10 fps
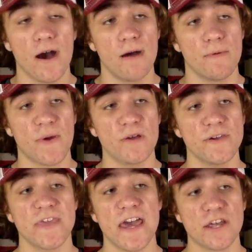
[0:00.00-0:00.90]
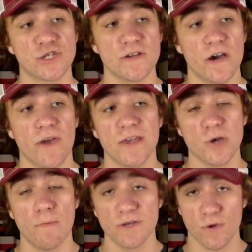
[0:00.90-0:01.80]
Apparently, the NHL, though, is
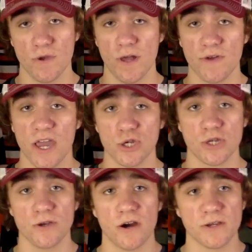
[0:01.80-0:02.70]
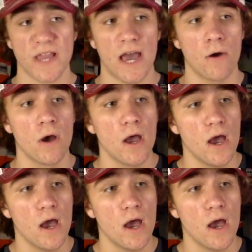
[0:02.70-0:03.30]
open to relocation talks now.